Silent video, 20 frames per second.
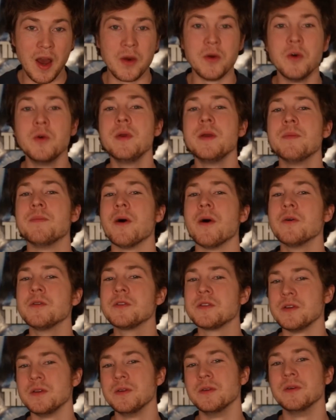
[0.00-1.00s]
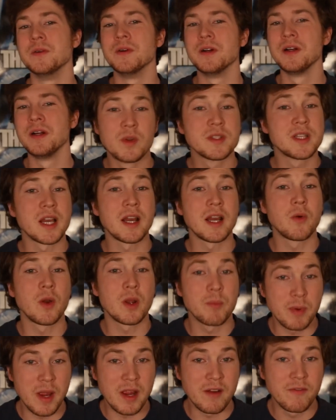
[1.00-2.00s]
got Umibozu. We'll take a
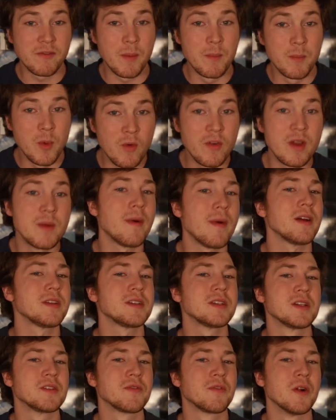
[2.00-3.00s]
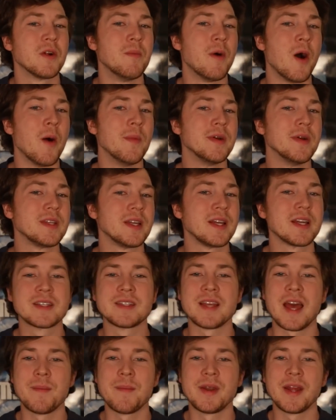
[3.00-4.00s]
quick break from movie monsters for a moment and
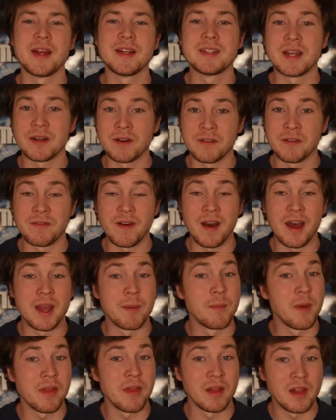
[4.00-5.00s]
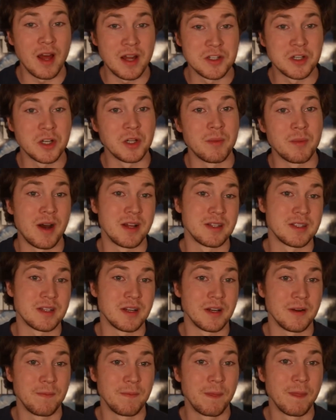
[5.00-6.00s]
examine a terrifying mythological
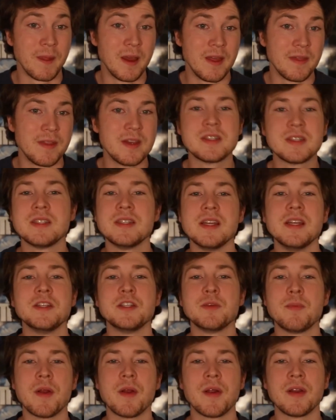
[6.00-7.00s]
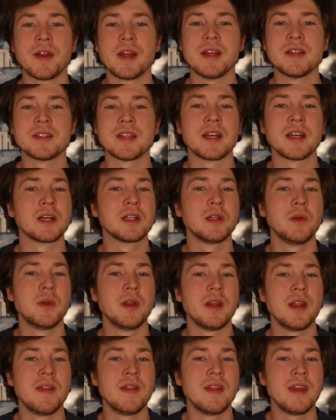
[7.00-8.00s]
monster. This sea spirit is
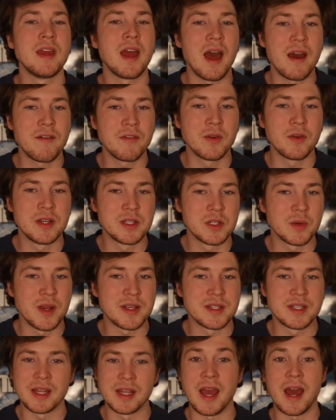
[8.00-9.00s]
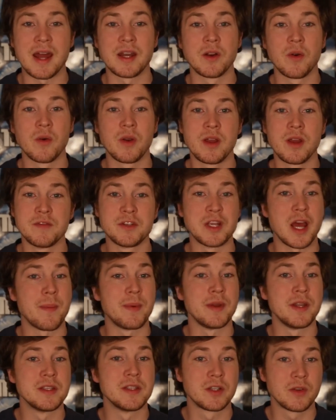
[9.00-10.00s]
included in the ever interesting category of
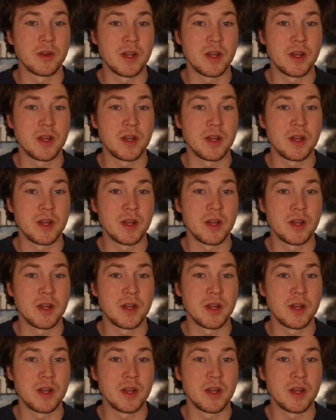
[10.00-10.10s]
Japanese